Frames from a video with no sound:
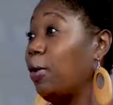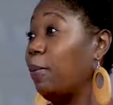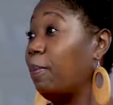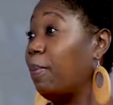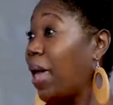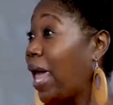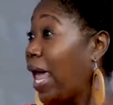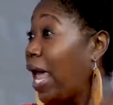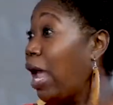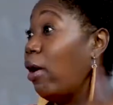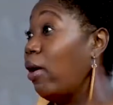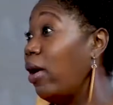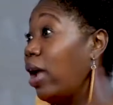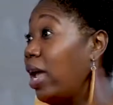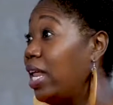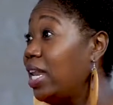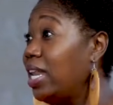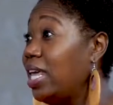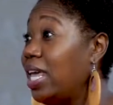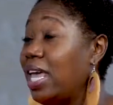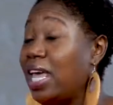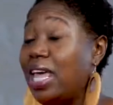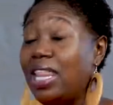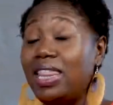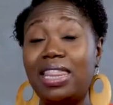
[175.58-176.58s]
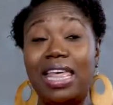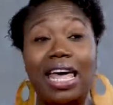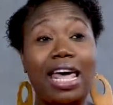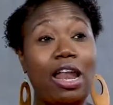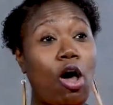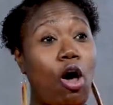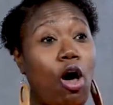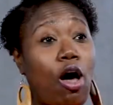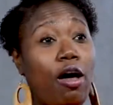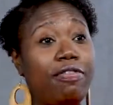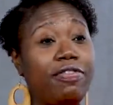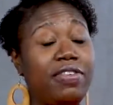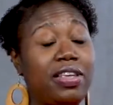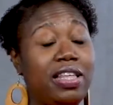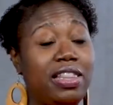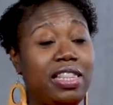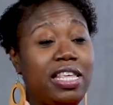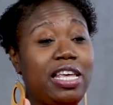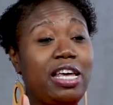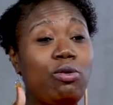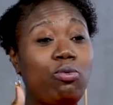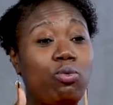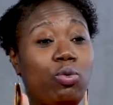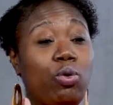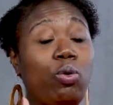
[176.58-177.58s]
parent that often
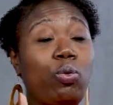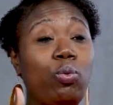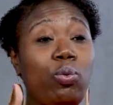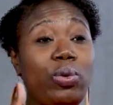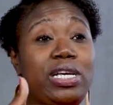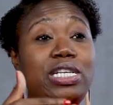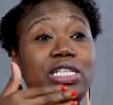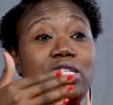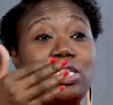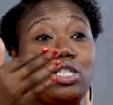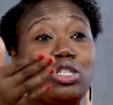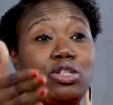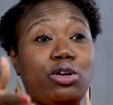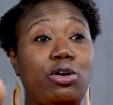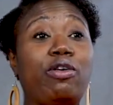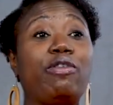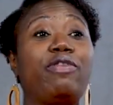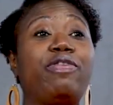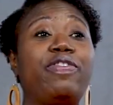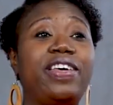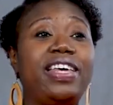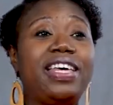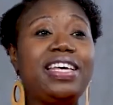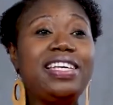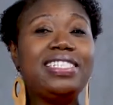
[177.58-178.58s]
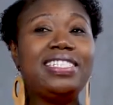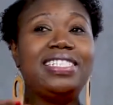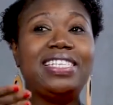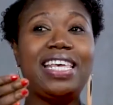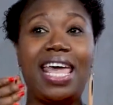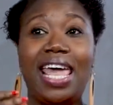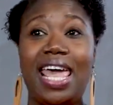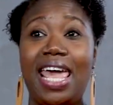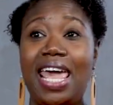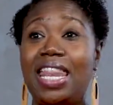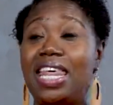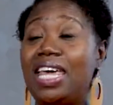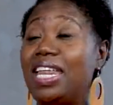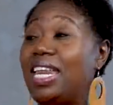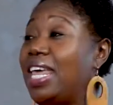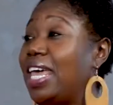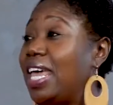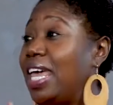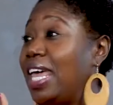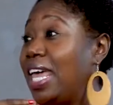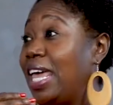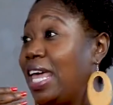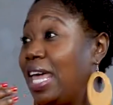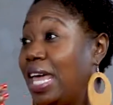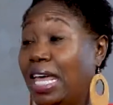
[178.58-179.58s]
then will resurface
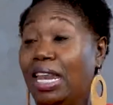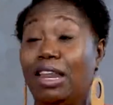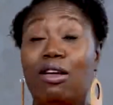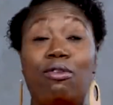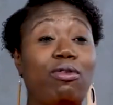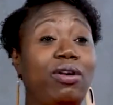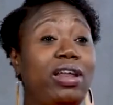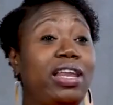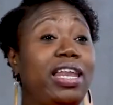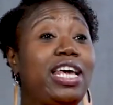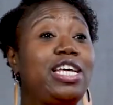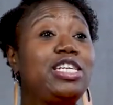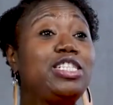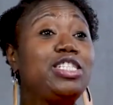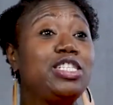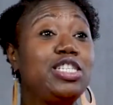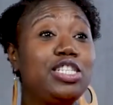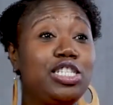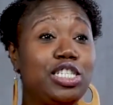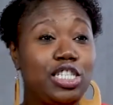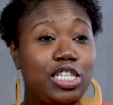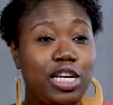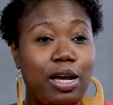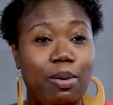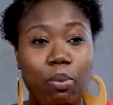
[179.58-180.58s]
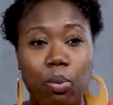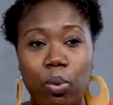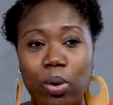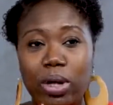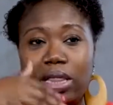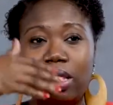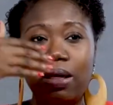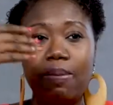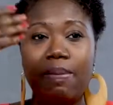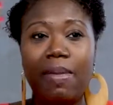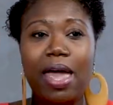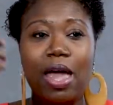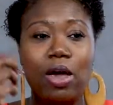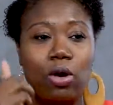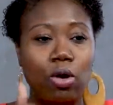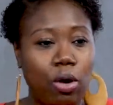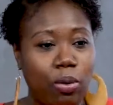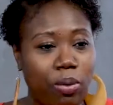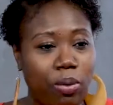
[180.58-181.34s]
in a relationship with the man or a